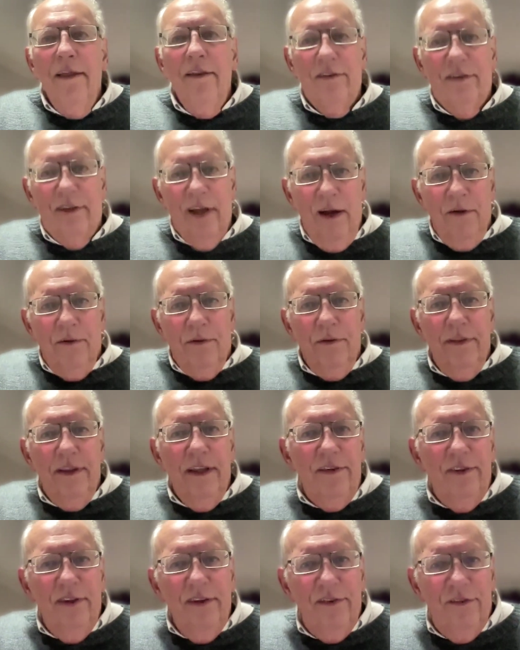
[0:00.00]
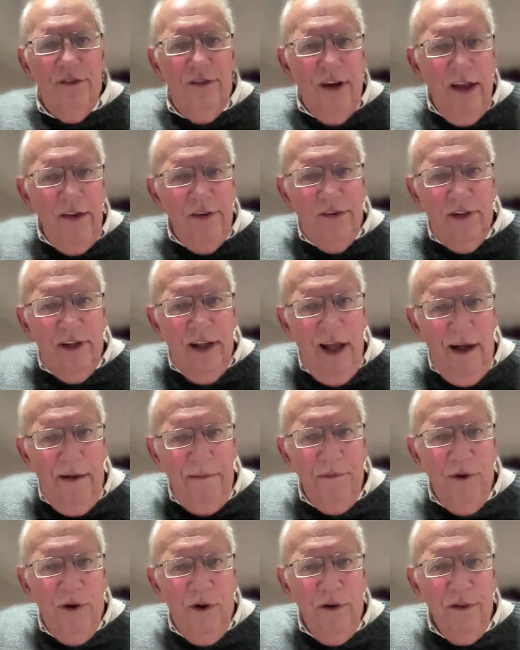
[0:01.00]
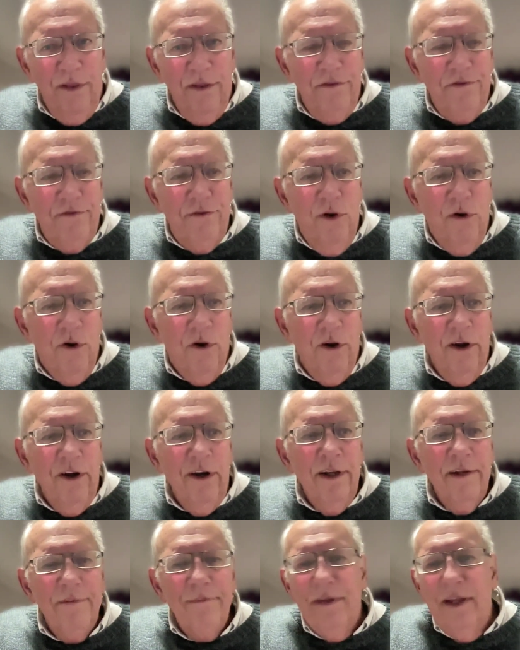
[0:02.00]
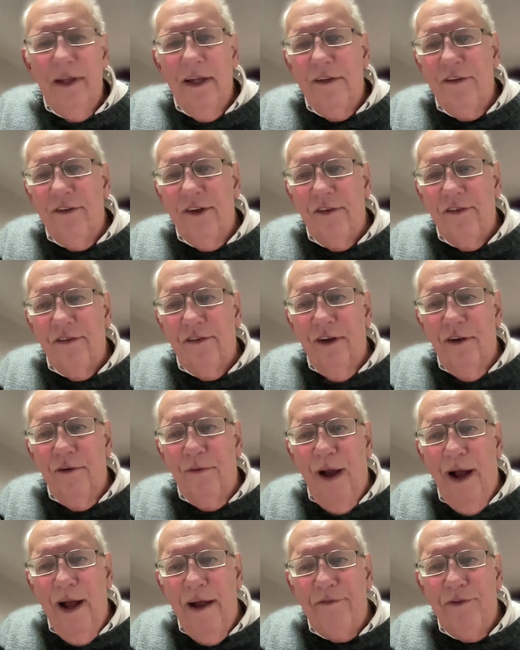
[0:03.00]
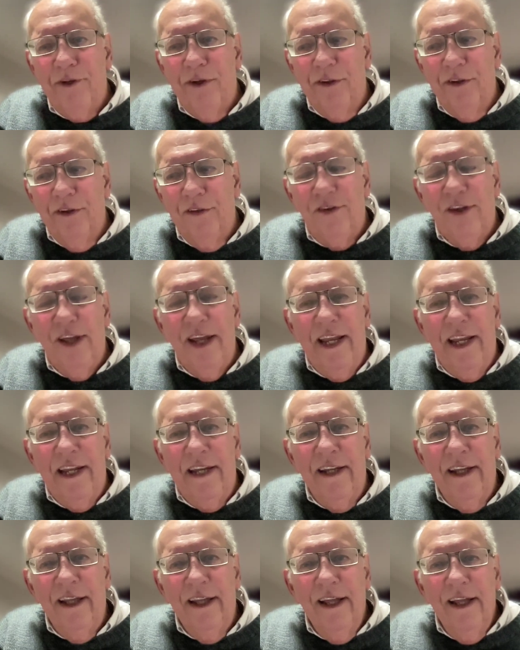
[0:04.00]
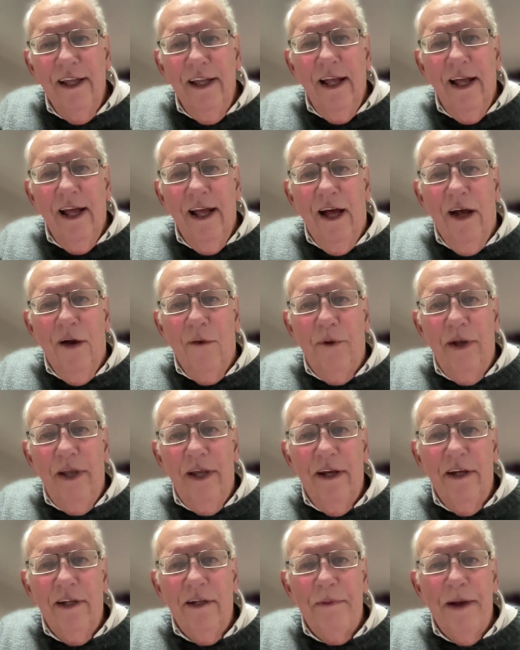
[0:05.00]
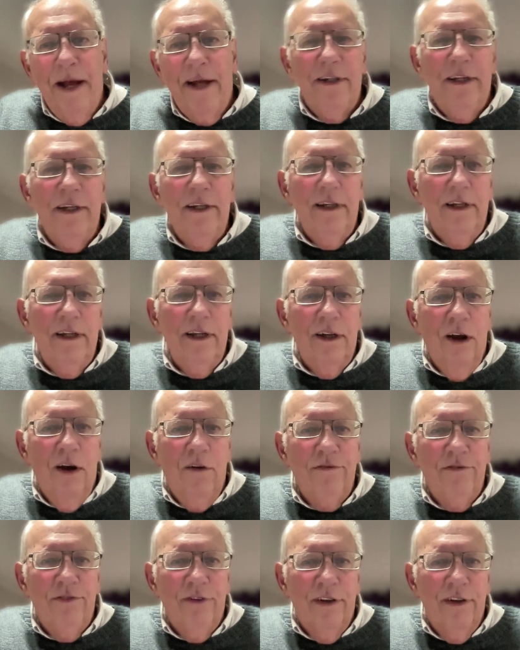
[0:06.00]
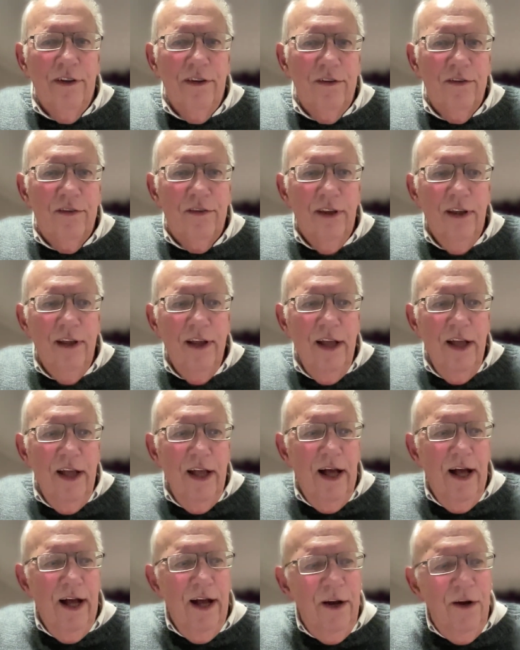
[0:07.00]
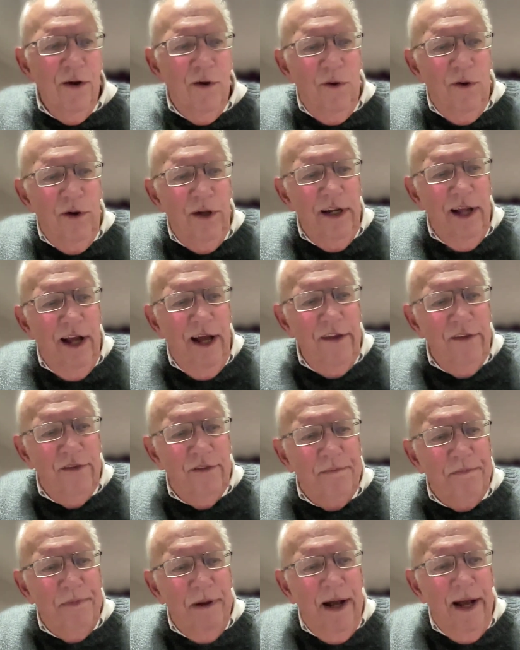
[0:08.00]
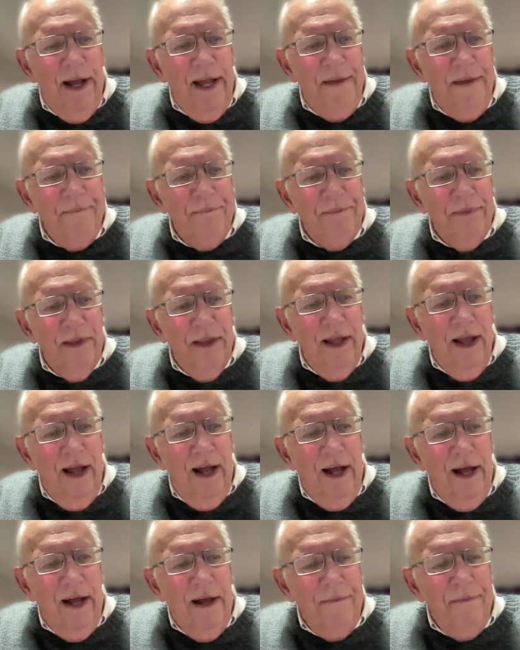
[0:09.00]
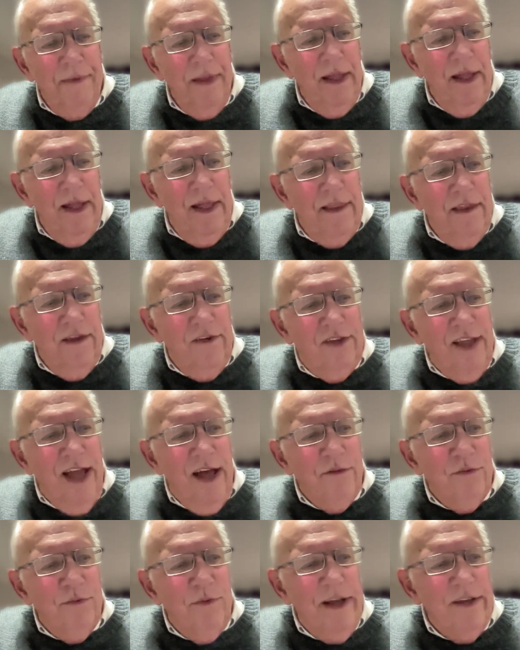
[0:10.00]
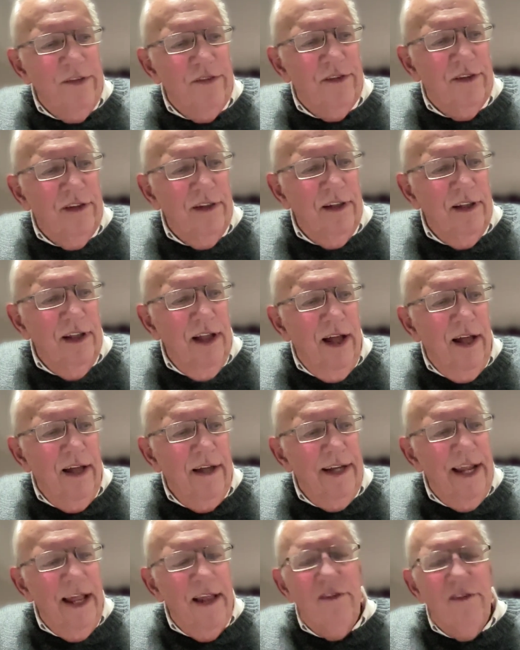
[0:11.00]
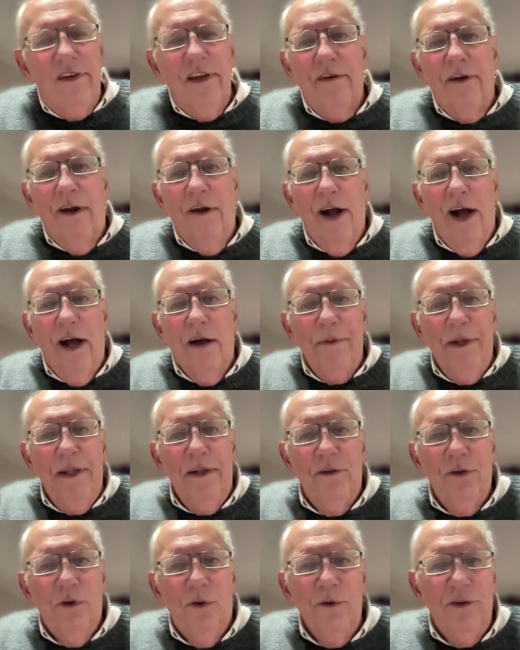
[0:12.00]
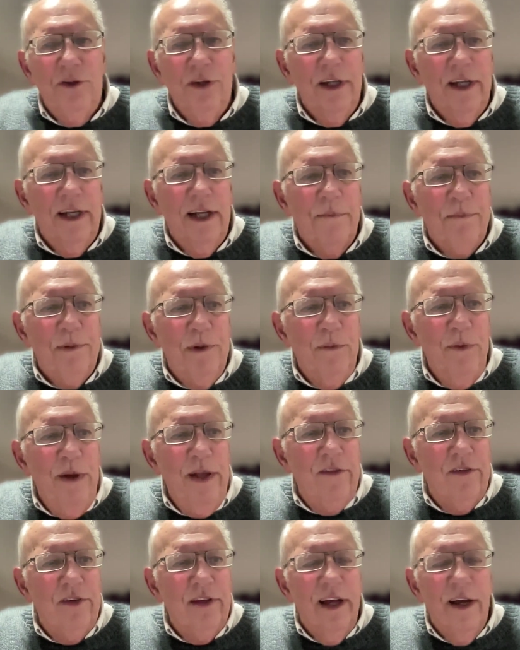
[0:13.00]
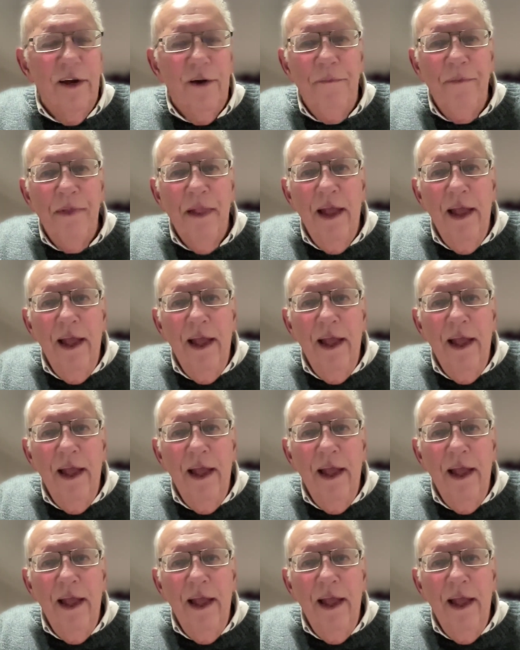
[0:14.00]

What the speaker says: So this has just come on the fore, just arrived on the scene. We heard about it at a conference organized by the Southwest Net Zero Hub in Taunton a couple of weeks ago.